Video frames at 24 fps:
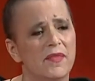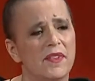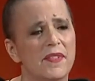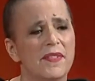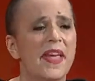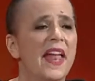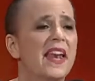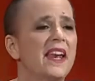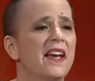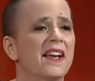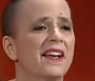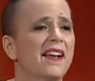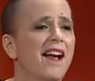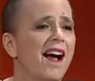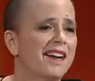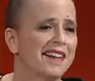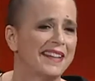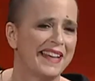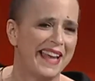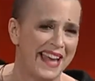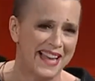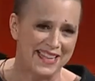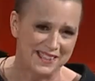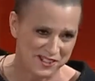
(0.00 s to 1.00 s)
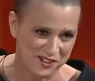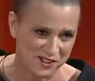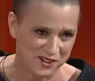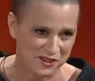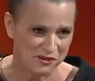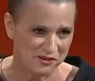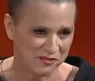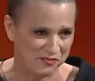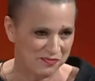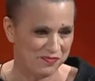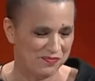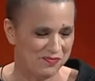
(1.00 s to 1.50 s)
Then I got cancer.
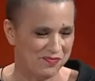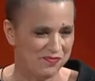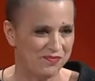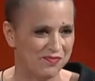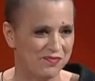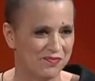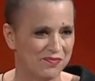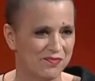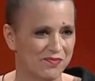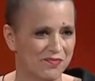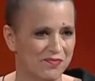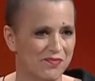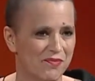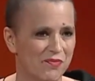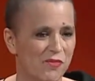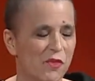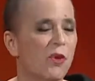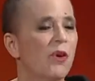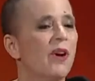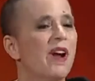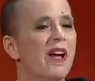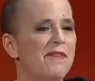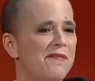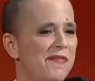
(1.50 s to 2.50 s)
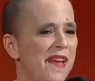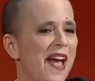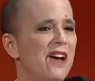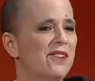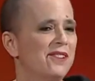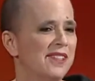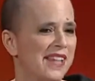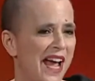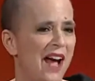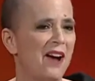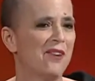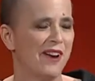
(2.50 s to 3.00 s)
Or I
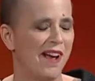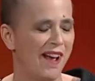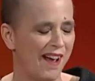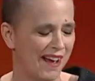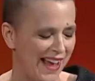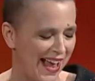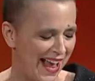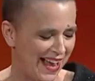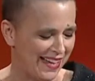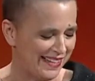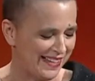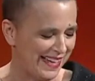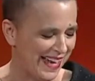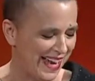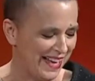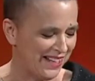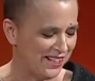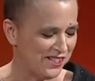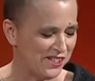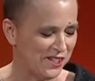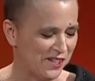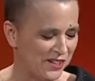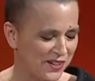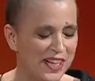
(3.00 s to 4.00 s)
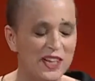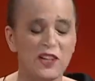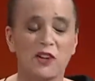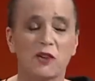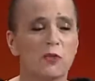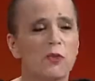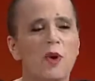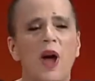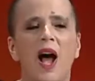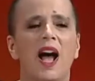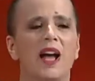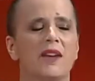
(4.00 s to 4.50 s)
found out I had cancer. It
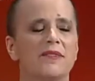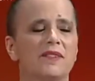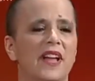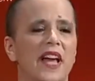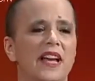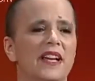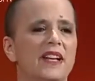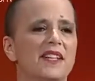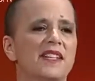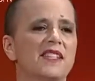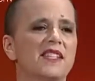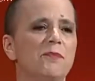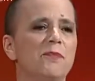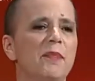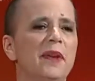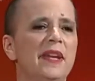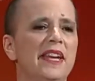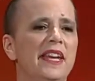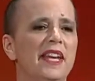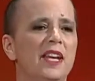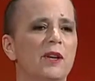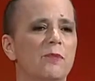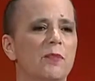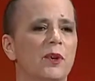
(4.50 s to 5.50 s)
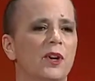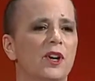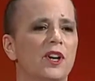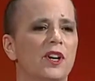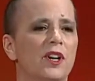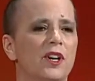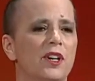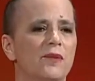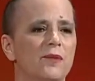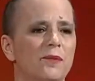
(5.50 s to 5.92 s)
arrived like a speeding bird